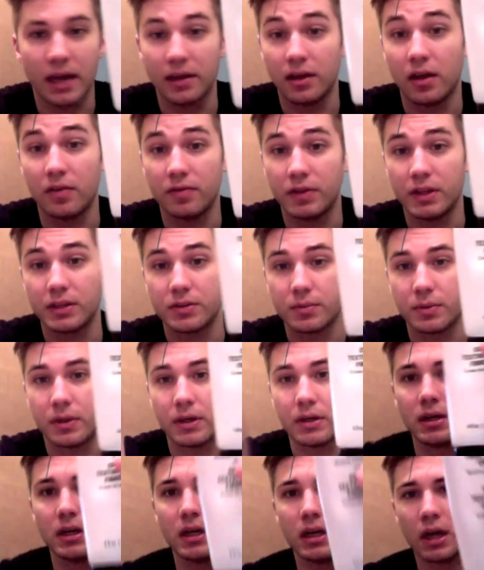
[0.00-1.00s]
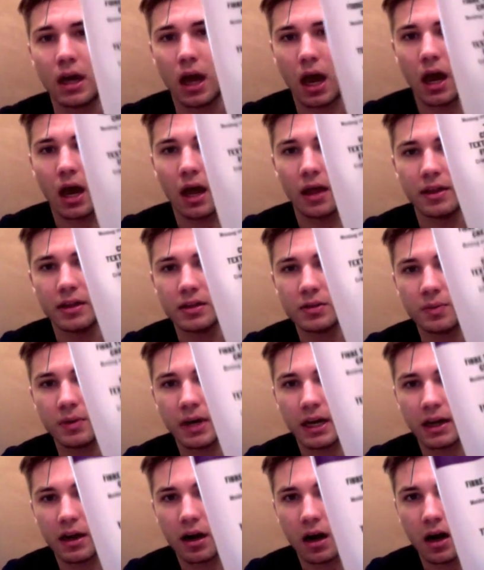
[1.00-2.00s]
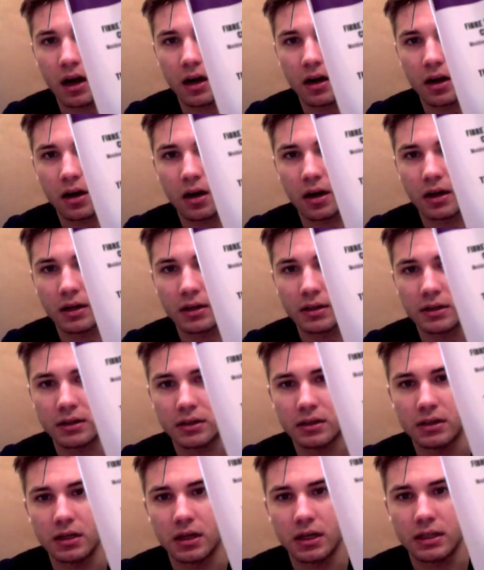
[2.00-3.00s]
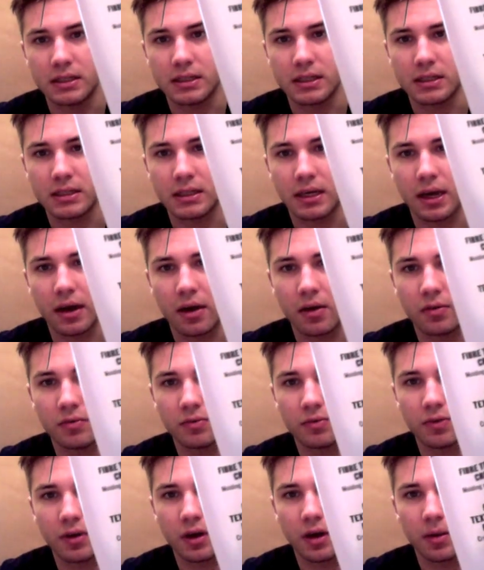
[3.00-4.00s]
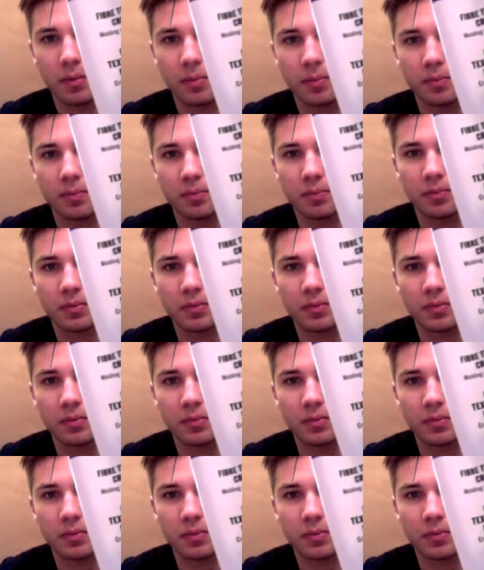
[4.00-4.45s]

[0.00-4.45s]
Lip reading: love this one. This one I got on a discount from